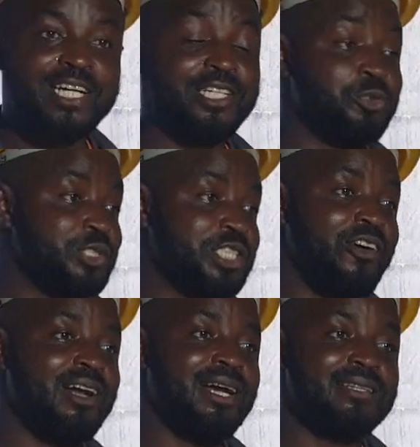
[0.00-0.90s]
you will
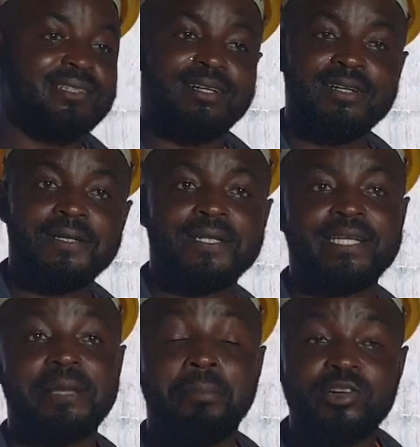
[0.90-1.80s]
discover that
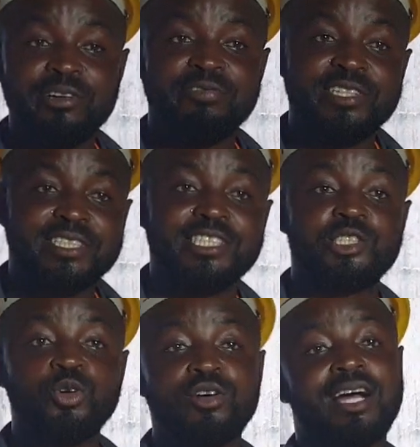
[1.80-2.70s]
the imported fish is
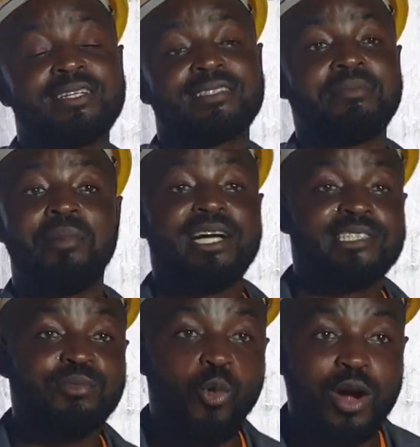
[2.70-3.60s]
sold at
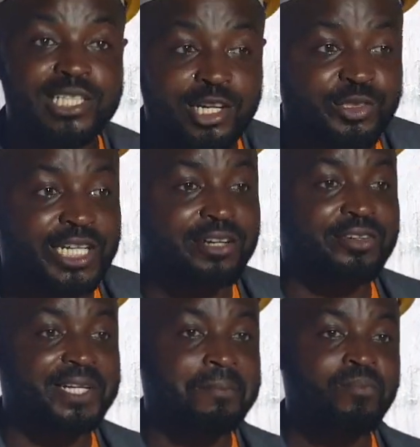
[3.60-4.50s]
maximum
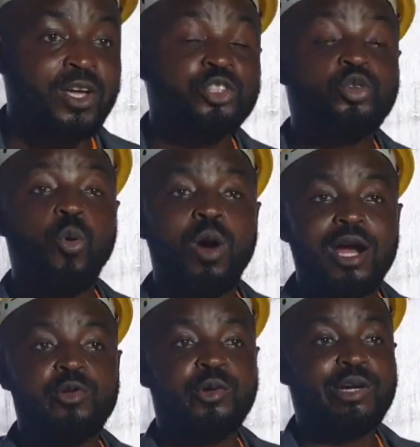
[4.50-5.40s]
1,800. So what
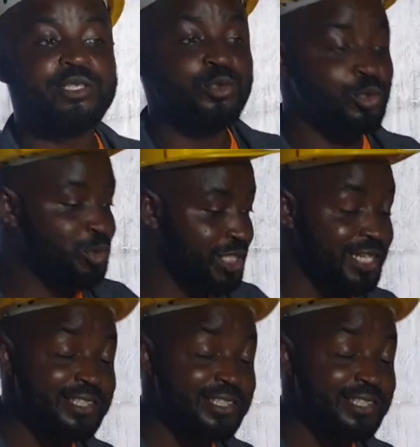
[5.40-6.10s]
are we going to do to sell